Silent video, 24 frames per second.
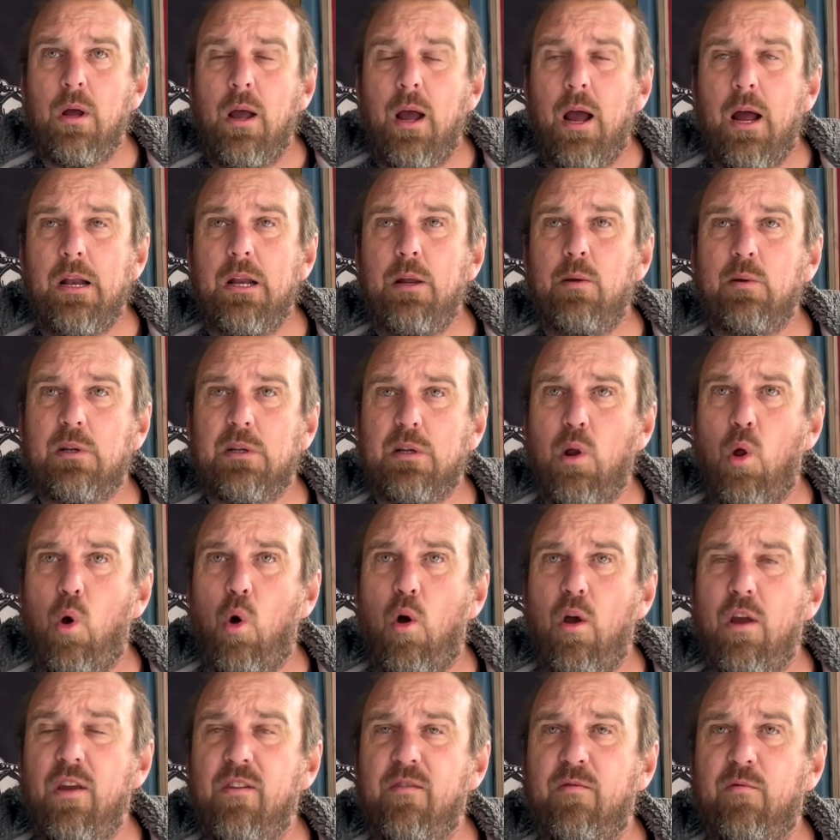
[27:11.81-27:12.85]
and he was
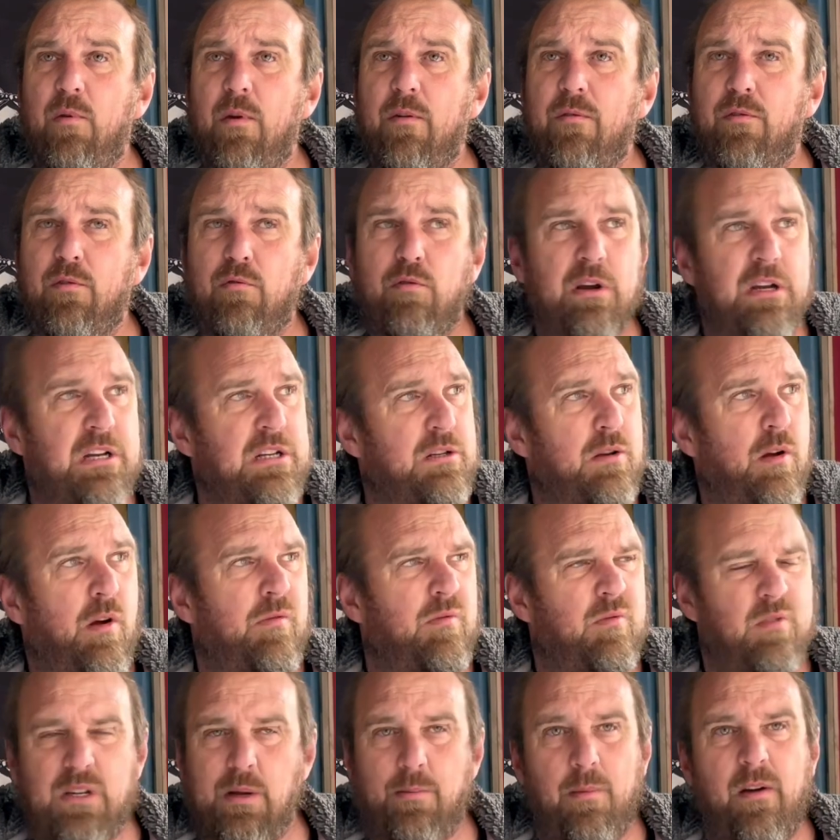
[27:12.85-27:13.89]
live with Christoph
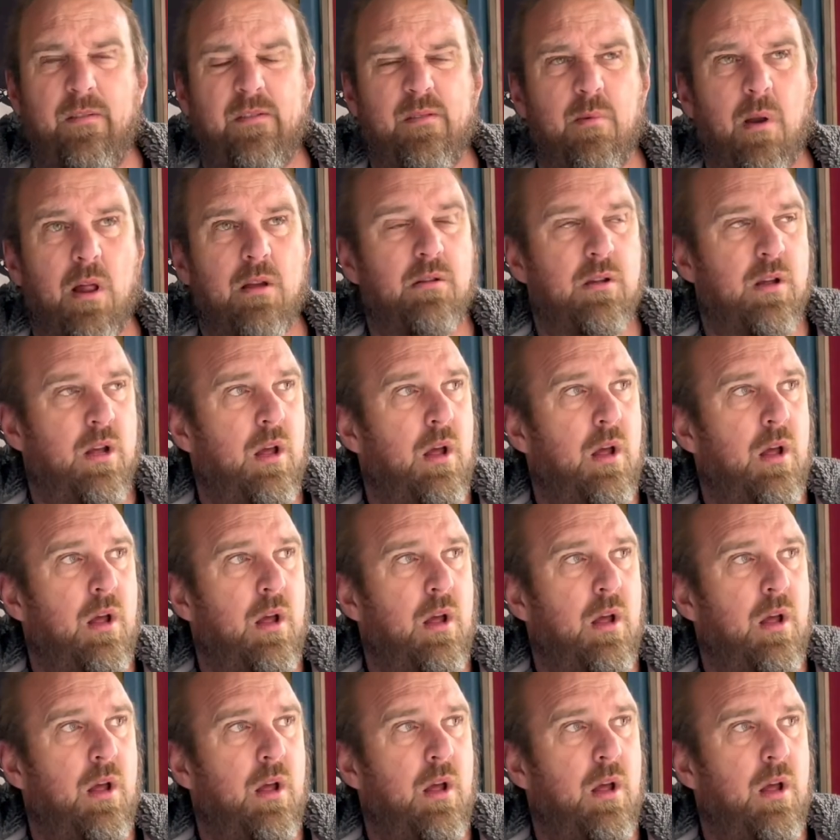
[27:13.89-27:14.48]
and some other bloke.